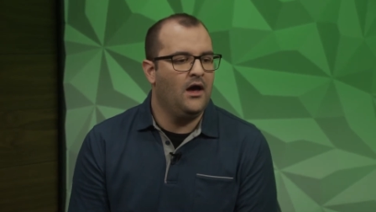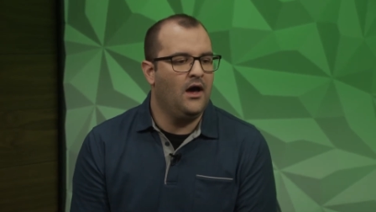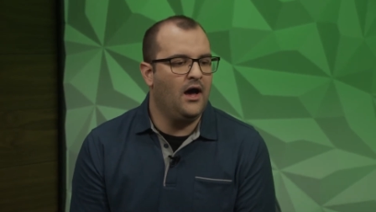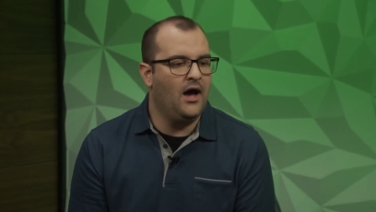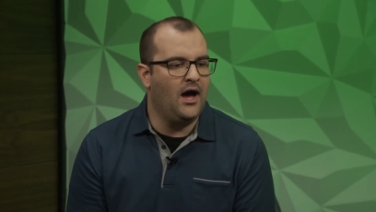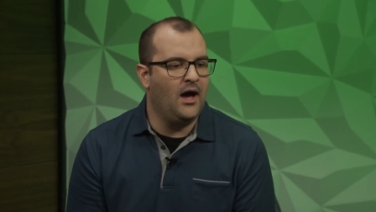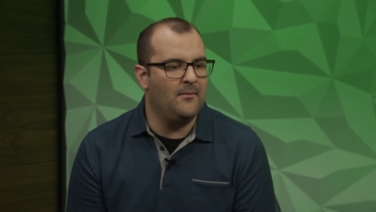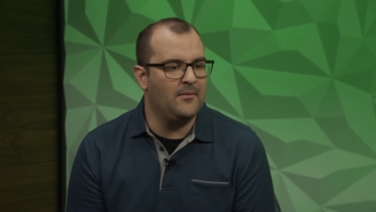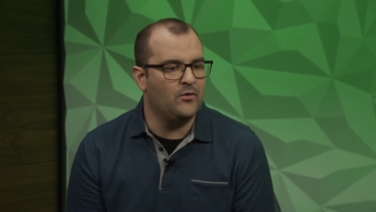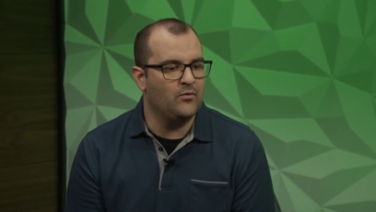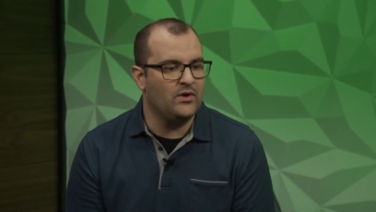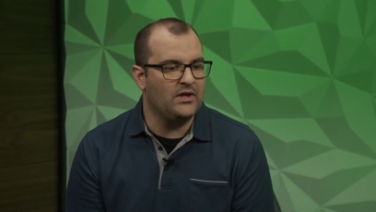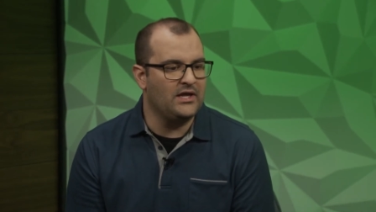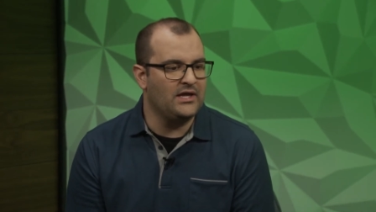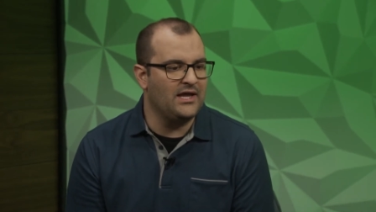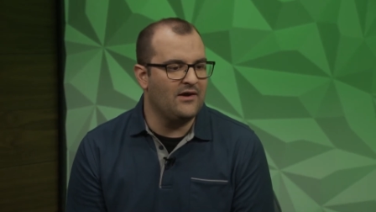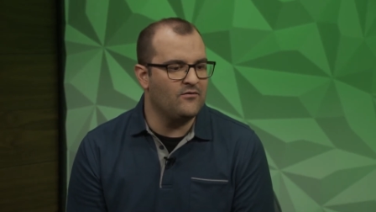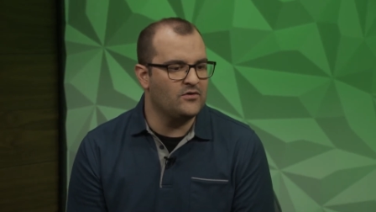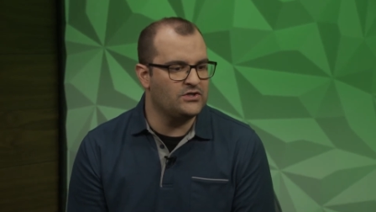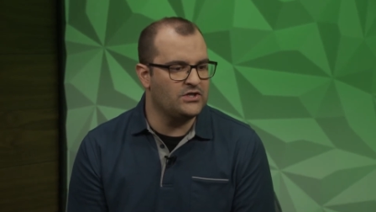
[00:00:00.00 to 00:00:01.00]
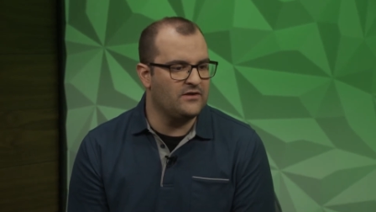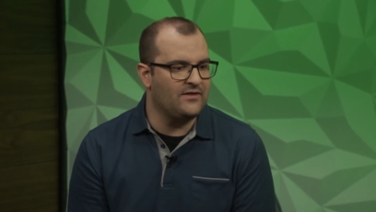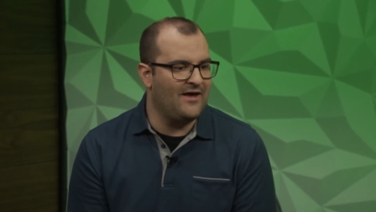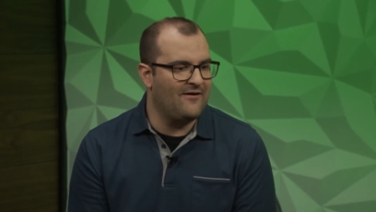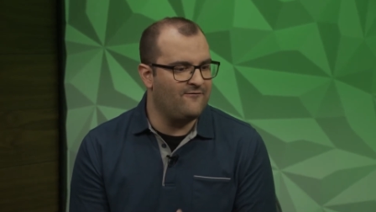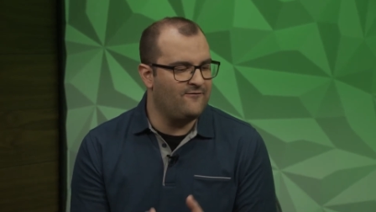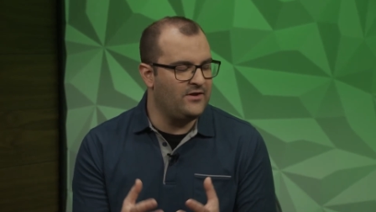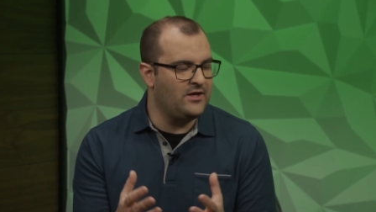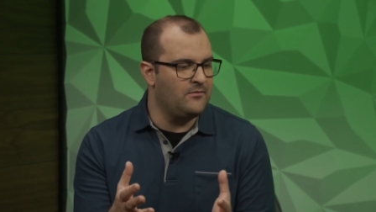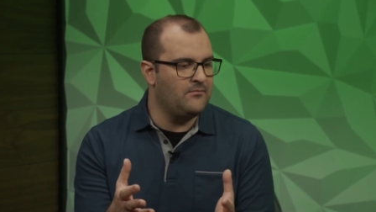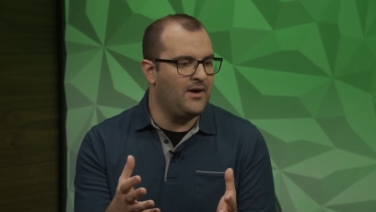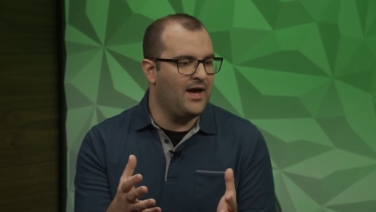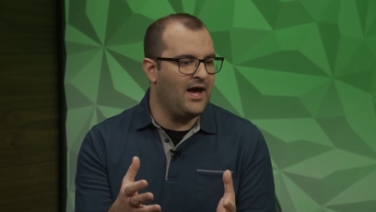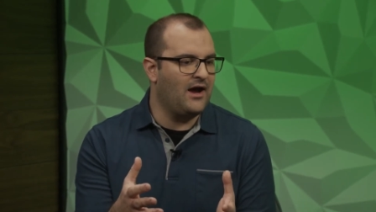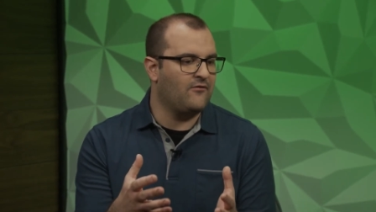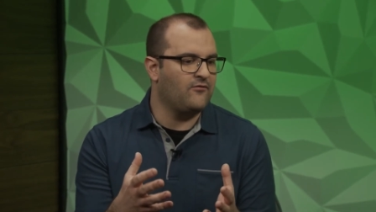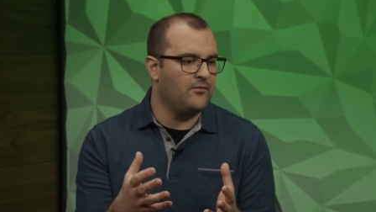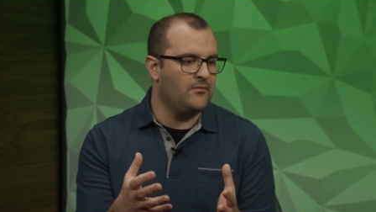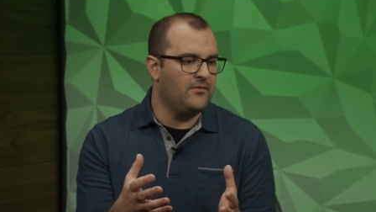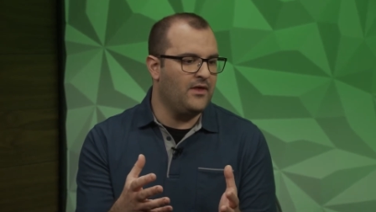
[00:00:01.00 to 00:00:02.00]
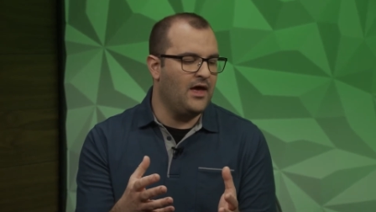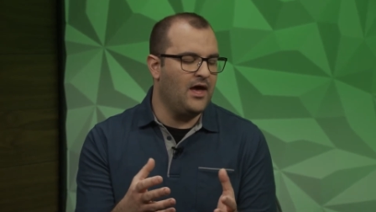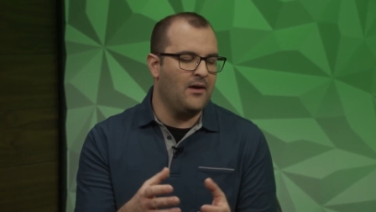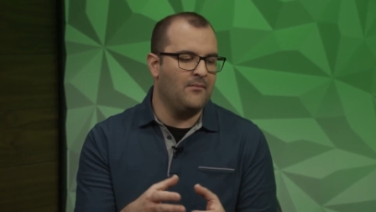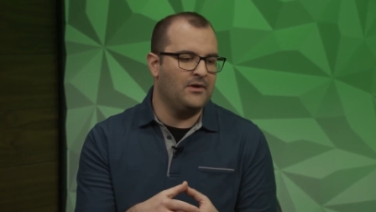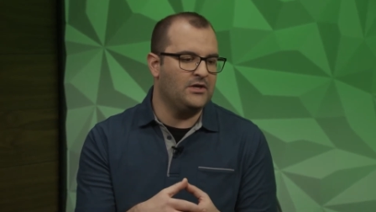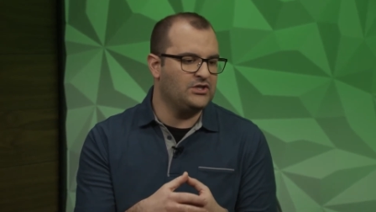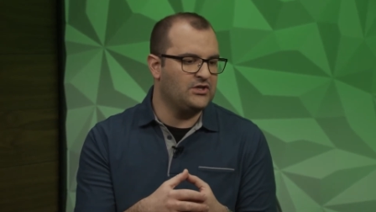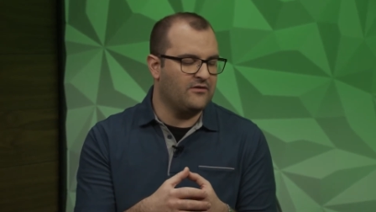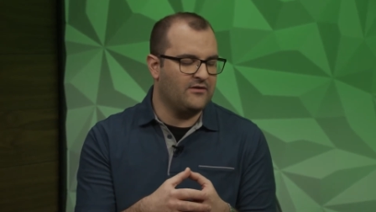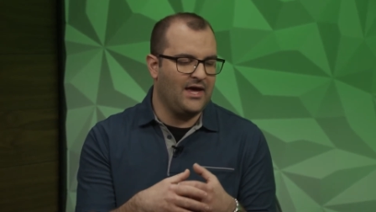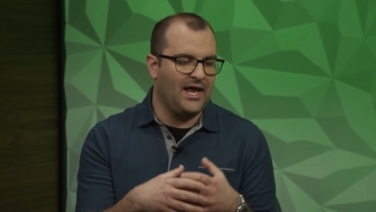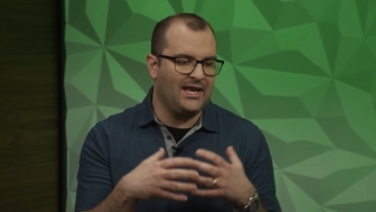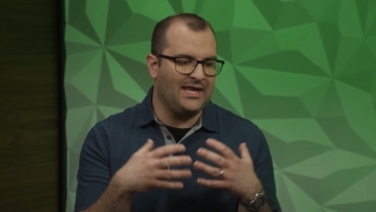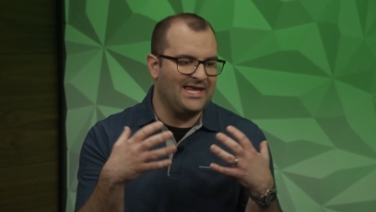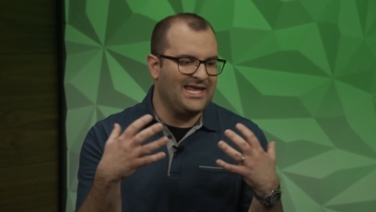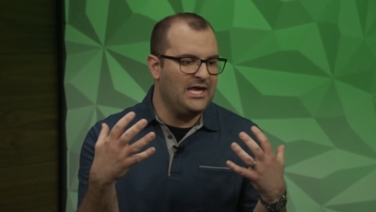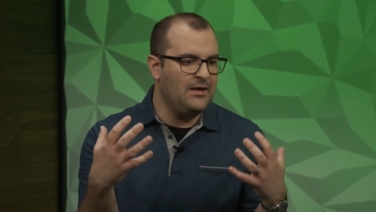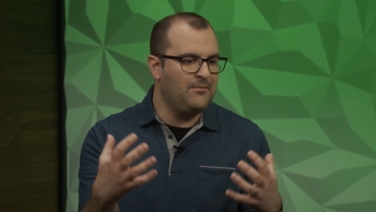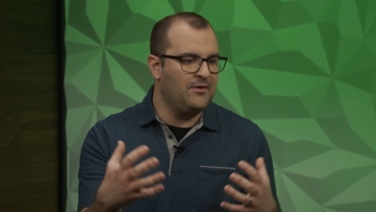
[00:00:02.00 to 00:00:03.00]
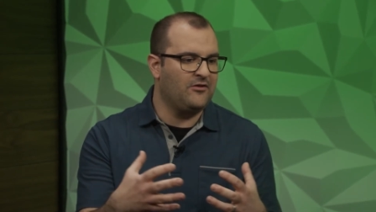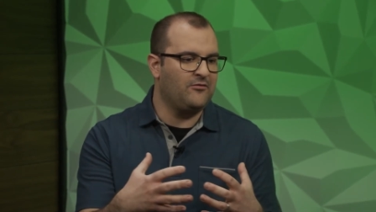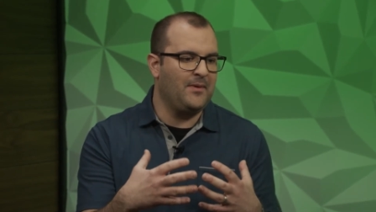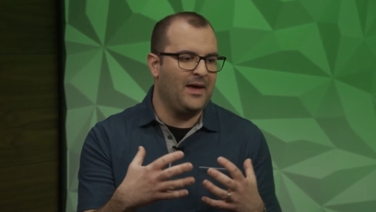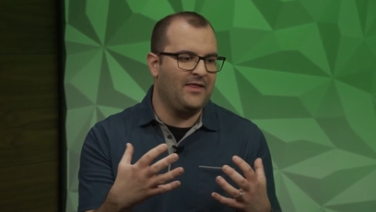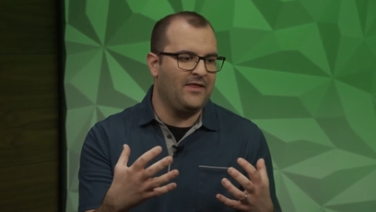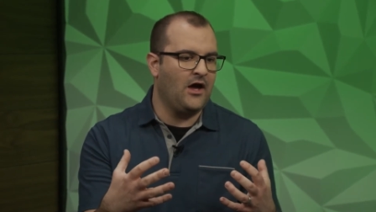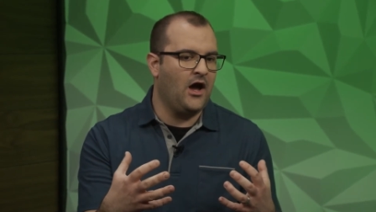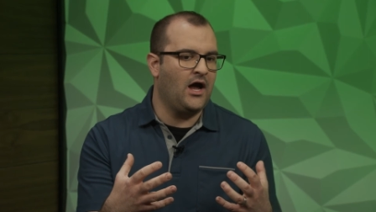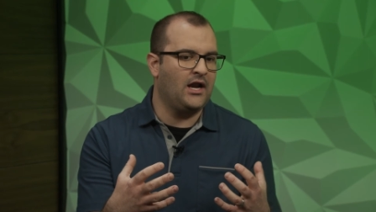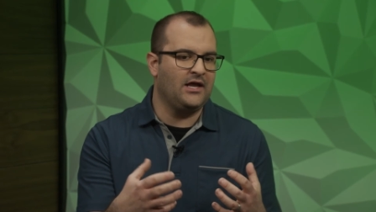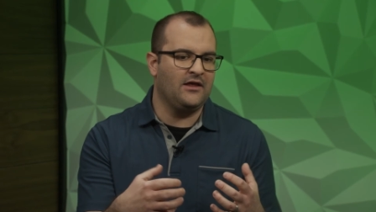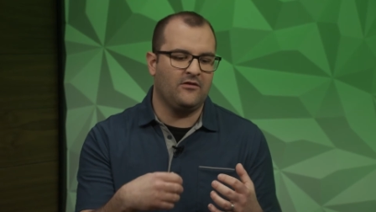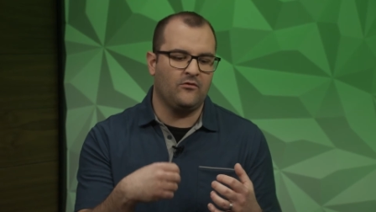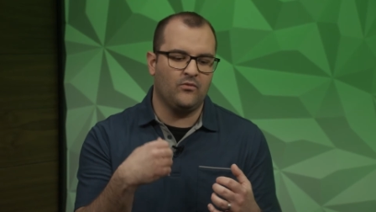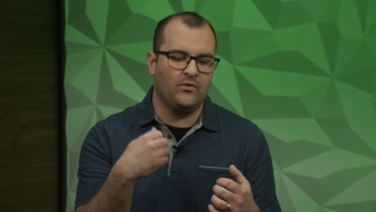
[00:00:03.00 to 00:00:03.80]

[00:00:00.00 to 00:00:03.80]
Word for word: Um, and really leveraging that feedback from them and just kind of keep expanding the audience.